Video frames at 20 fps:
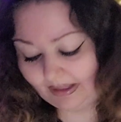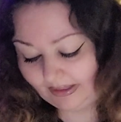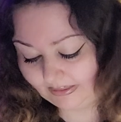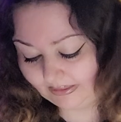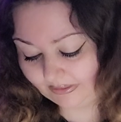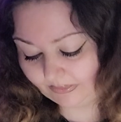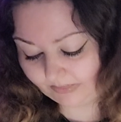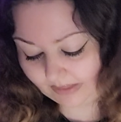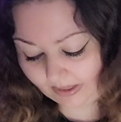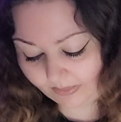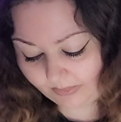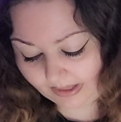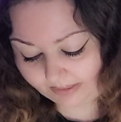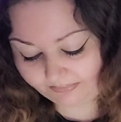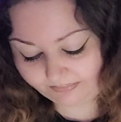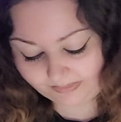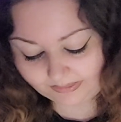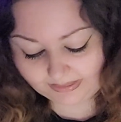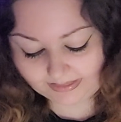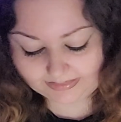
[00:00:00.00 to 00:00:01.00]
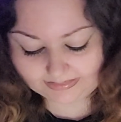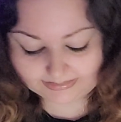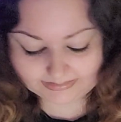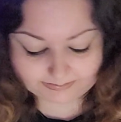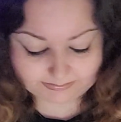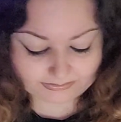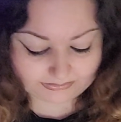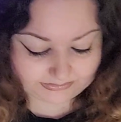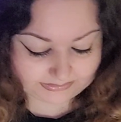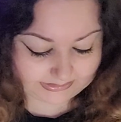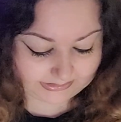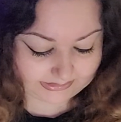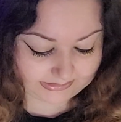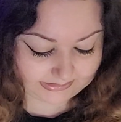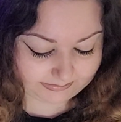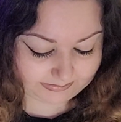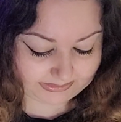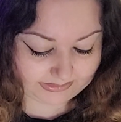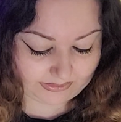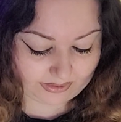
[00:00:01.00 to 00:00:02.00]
So now I feel like this person is being